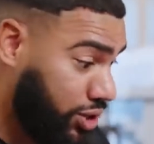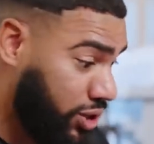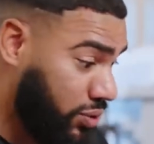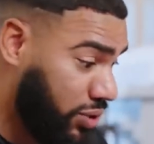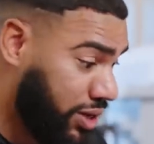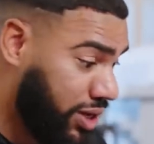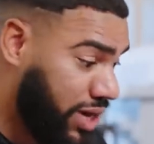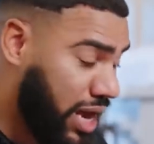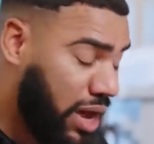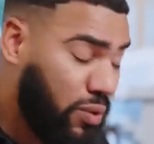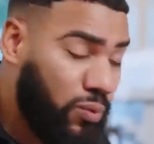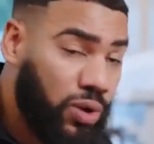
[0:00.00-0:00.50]
you want
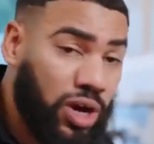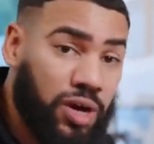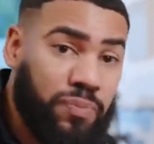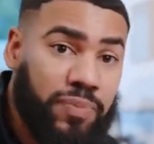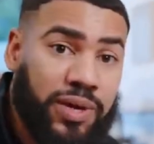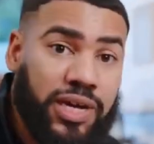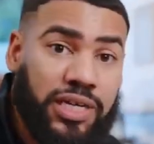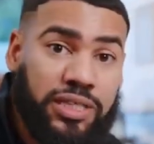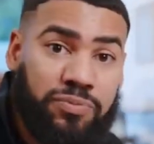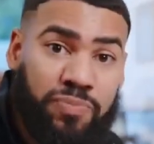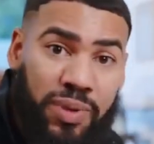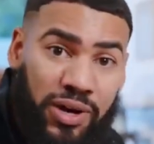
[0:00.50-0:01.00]
to not work?
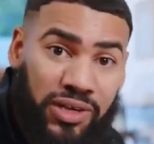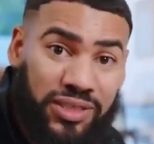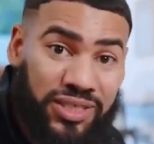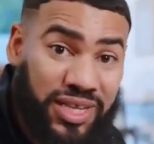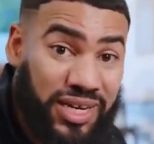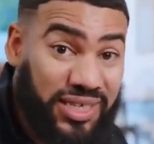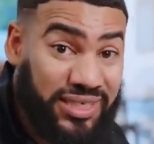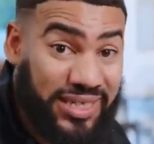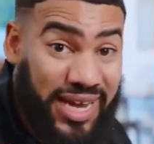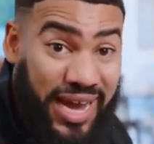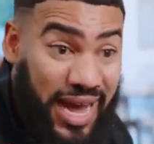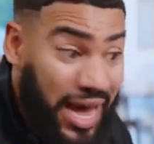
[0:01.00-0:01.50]
Because Bear's going
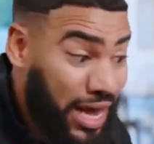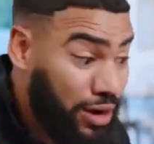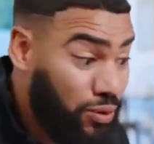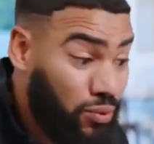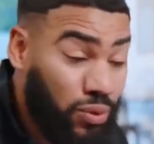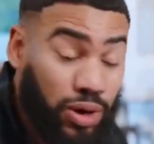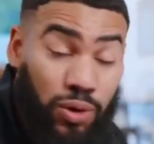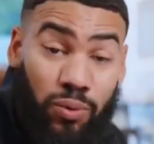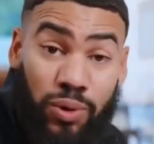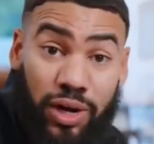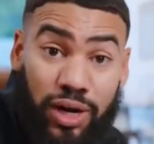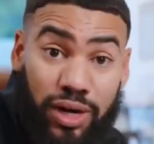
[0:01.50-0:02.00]
to say, I don't
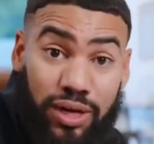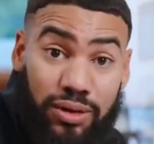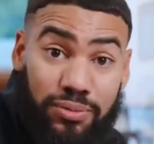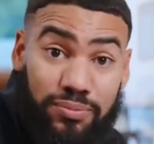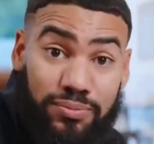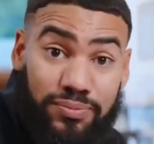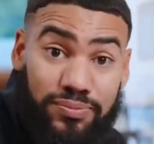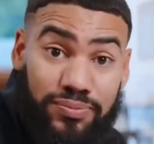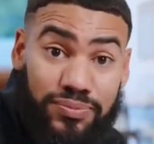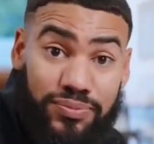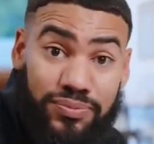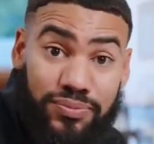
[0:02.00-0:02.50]
want to work.
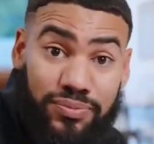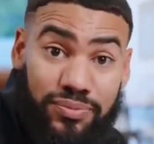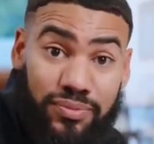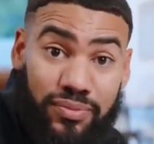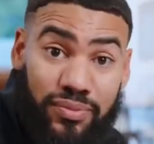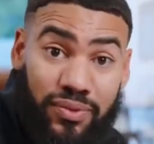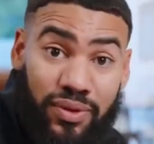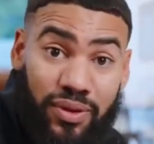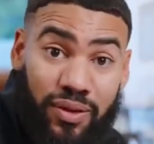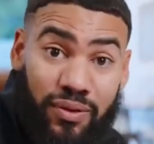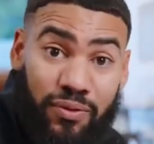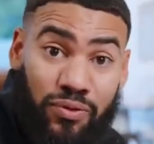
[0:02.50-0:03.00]

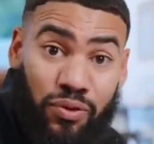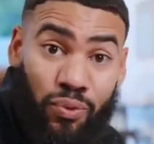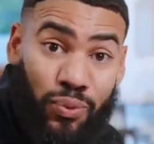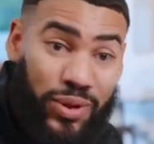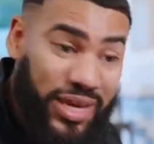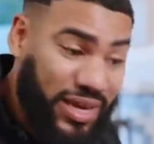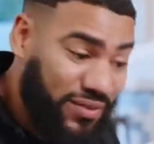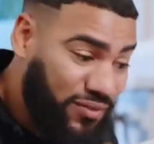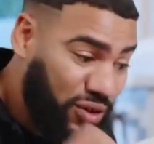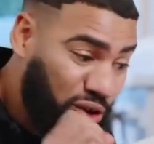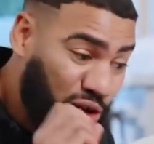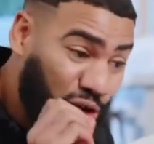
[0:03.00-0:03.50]
We
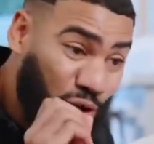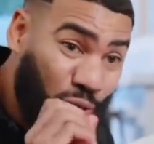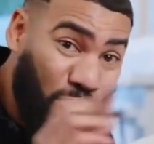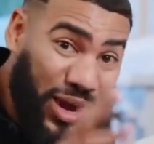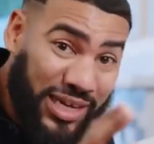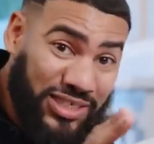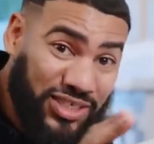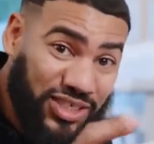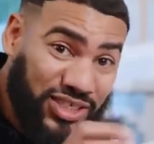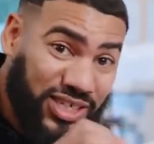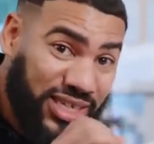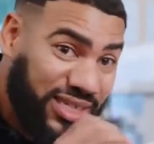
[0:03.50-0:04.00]
give
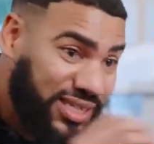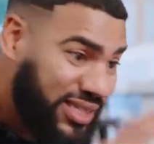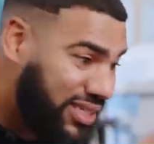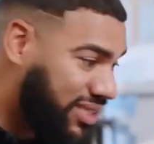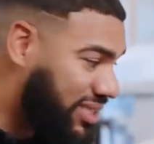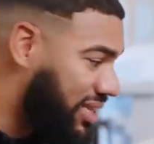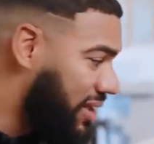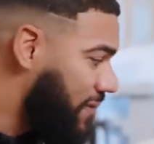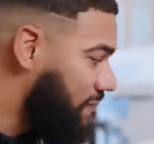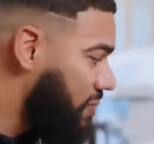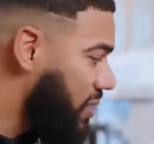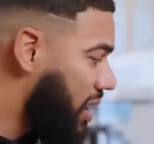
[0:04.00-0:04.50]

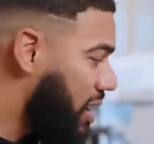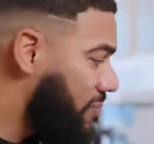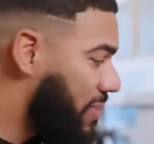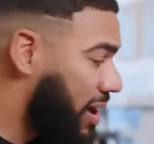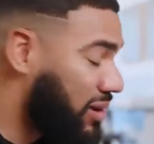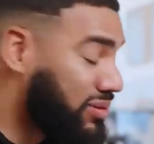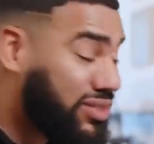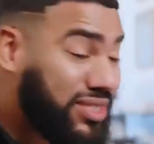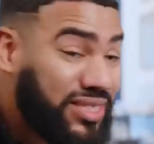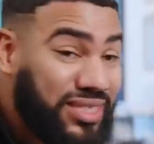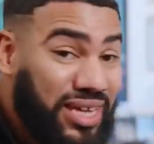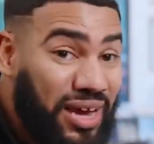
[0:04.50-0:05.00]
questions
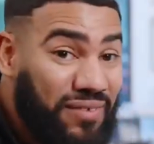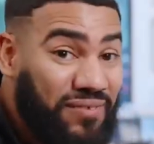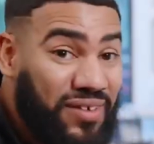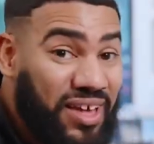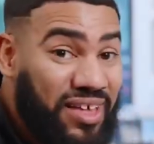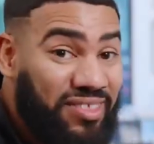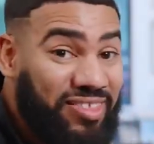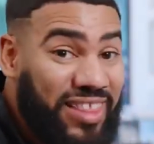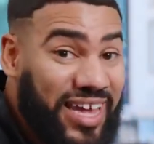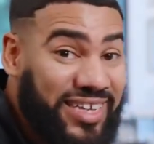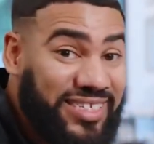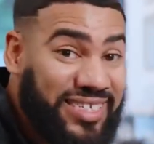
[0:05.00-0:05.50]
about stuff
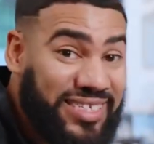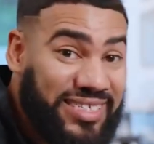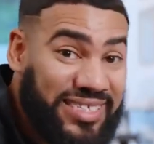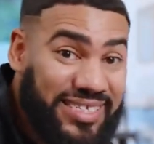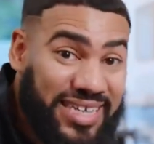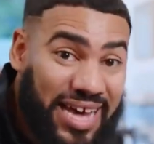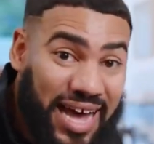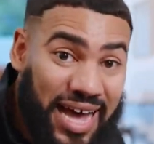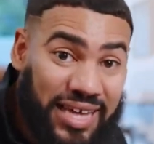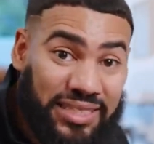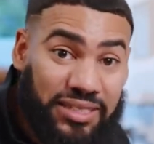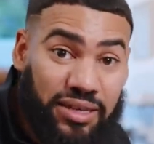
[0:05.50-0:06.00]
that does
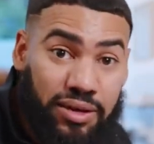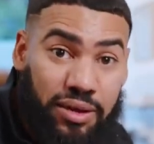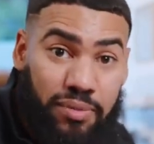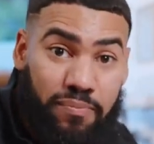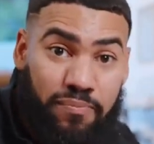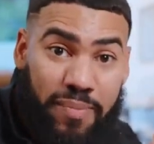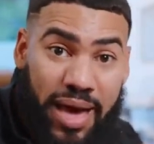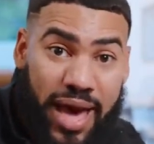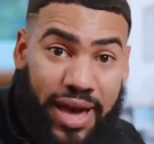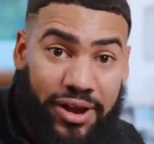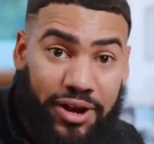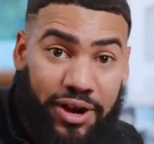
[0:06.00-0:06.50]
not
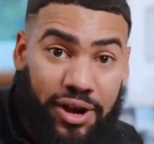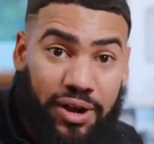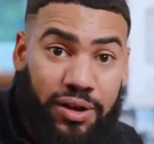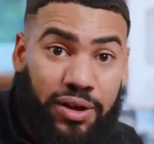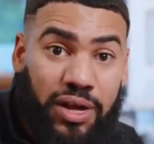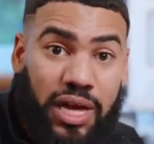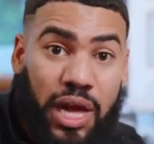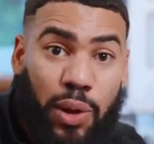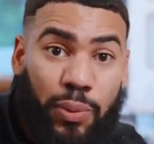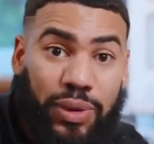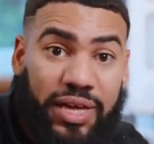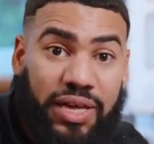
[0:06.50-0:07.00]
matter,
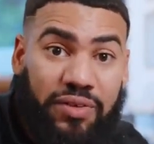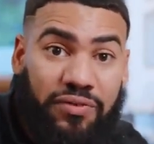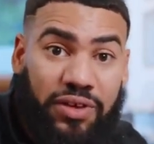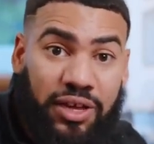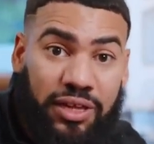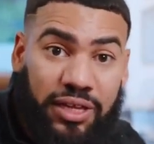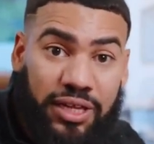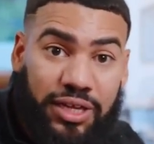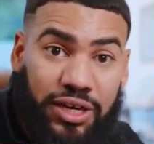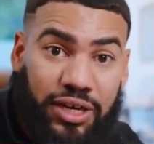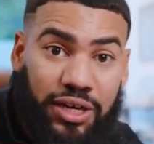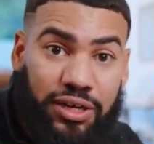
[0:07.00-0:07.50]
and we give
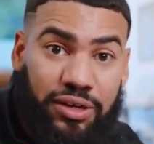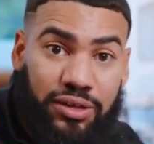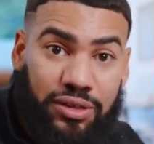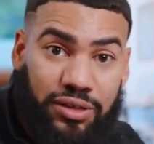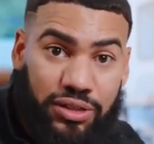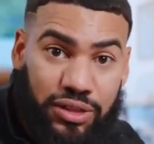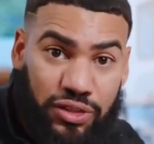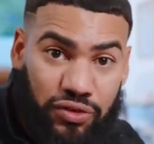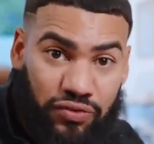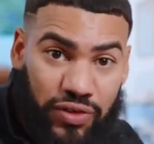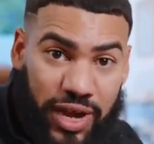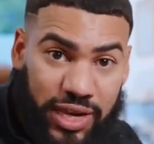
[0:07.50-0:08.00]
clear
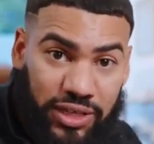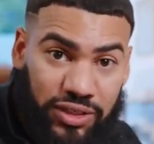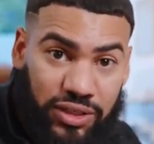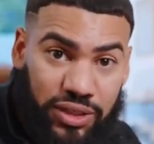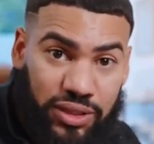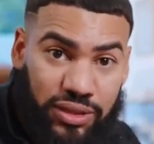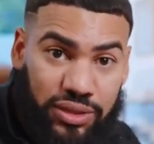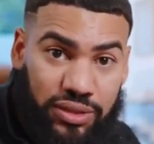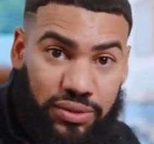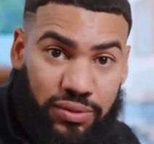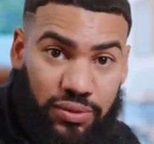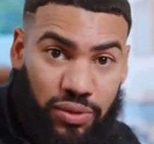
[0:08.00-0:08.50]

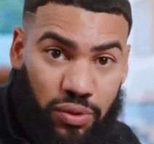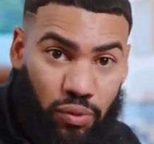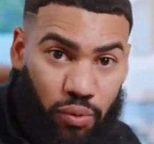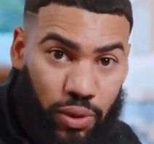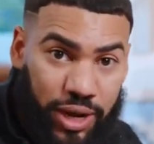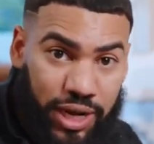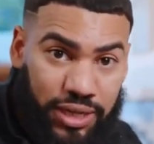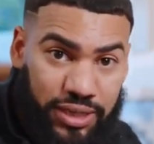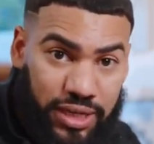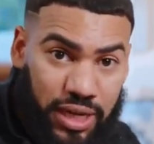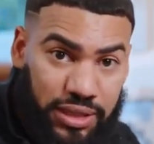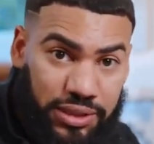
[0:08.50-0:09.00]
directions when
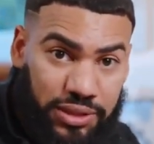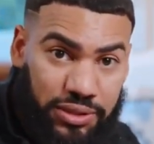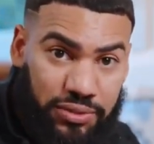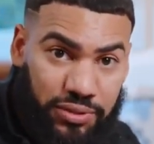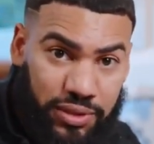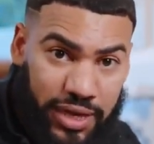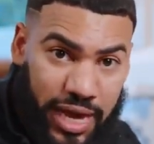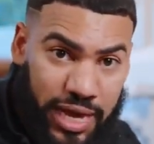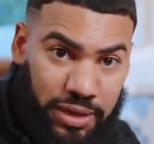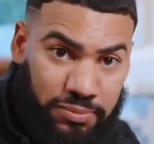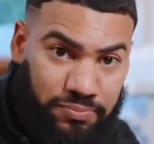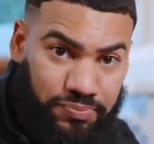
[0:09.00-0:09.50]
it does,
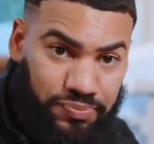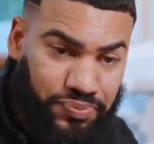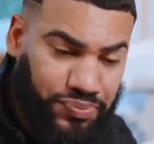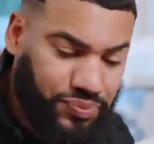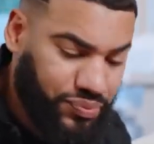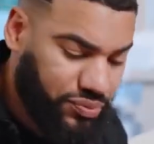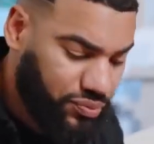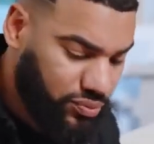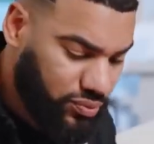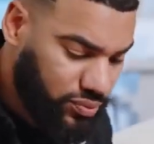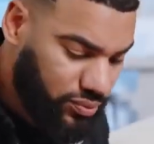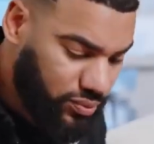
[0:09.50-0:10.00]
okay?
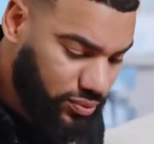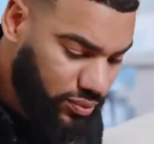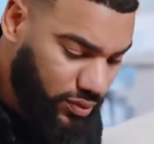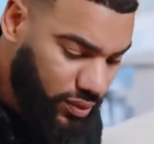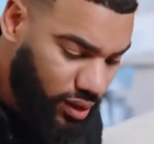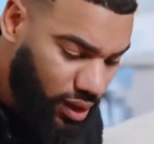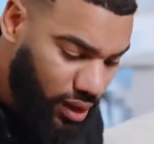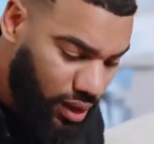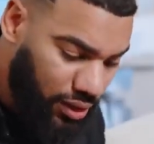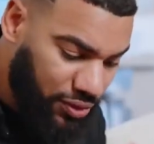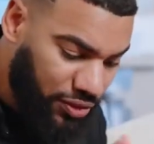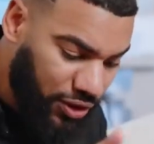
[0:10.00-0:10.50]

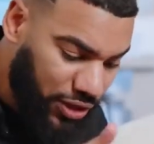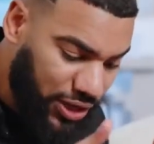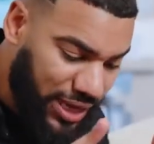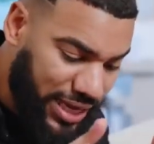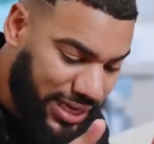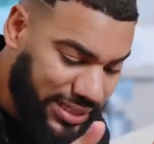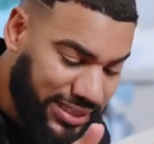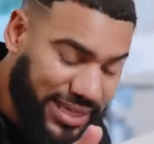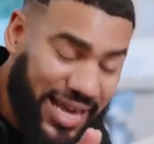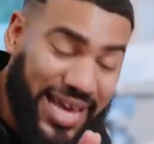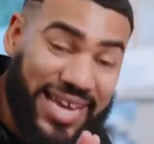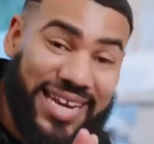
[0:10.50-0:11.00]
There
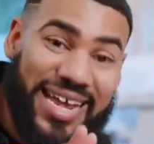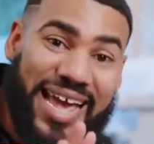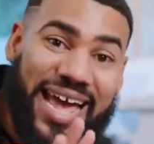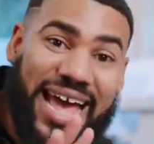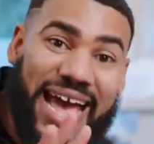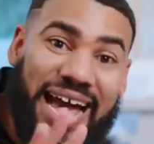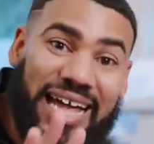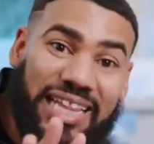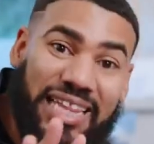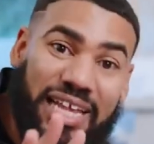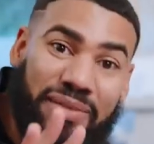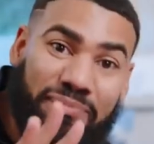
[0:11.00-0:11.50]
is an
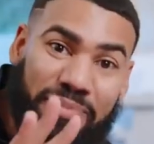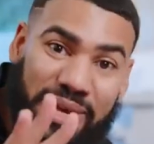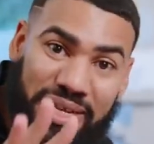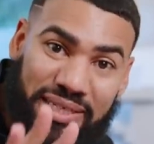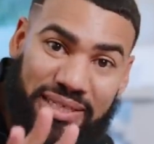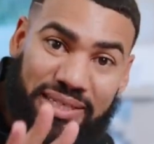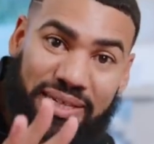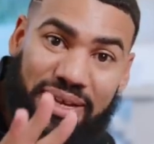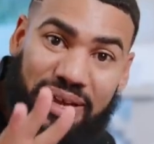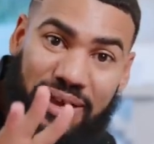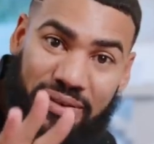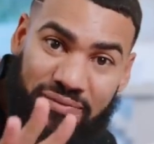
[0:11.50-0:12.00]

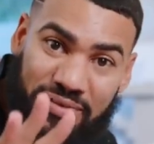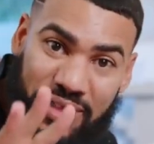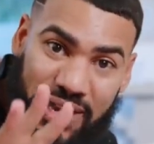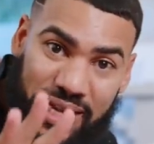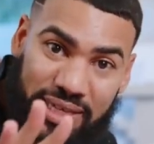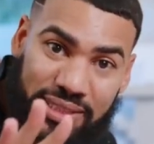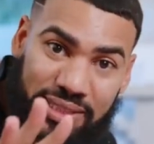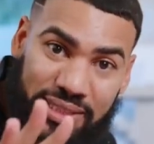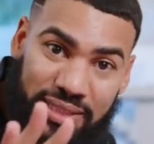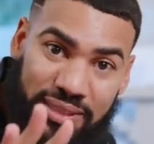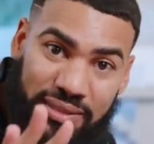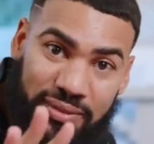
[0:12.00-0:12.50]
element of
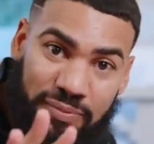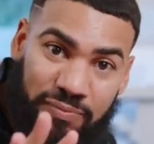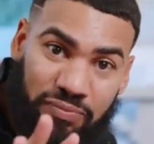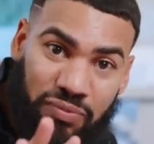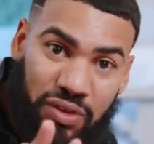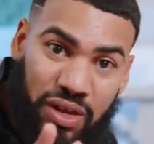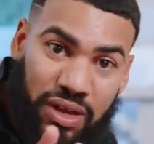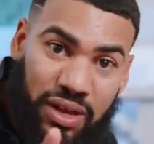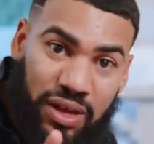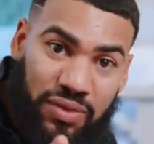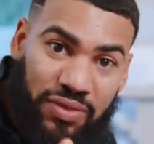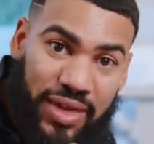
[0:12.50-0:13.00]
this
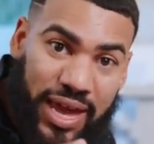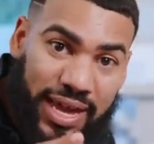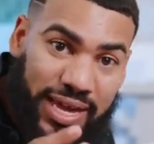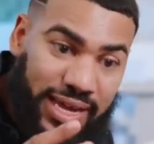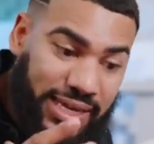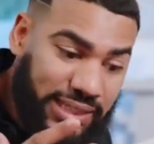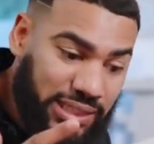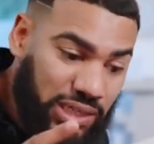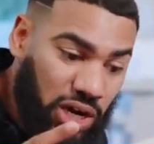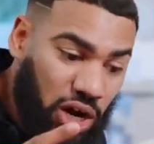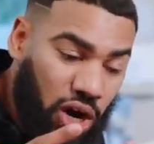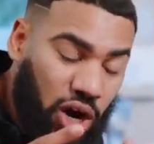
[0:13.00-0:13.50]
that
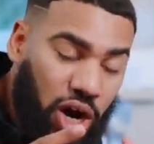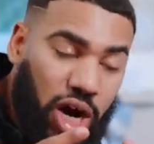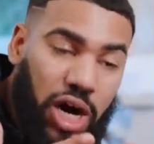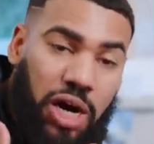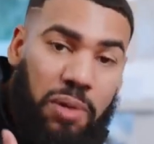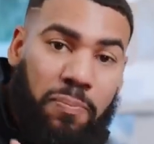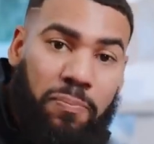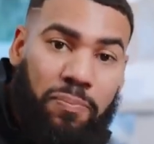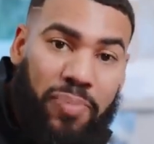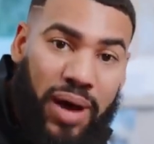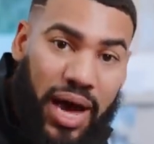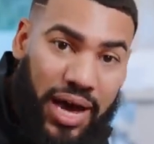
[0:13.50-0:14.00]
is our
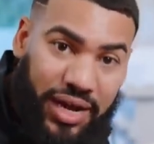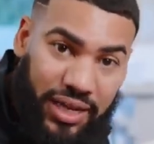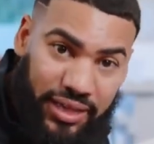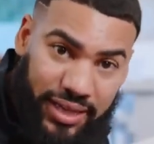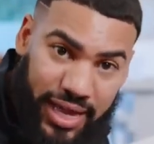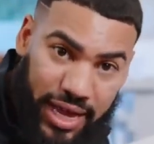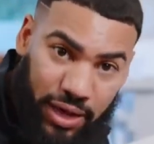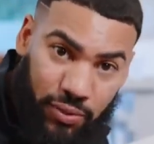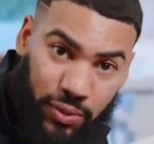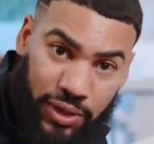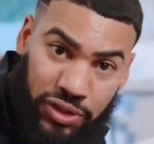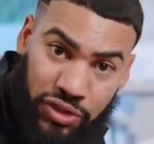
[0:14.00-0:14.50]
body
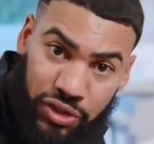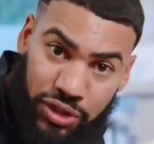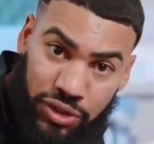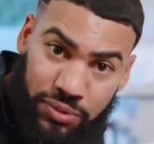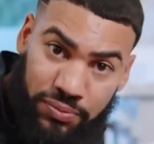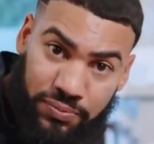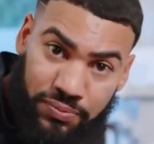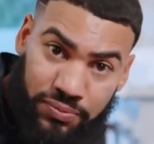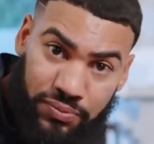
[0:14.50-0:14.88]
language.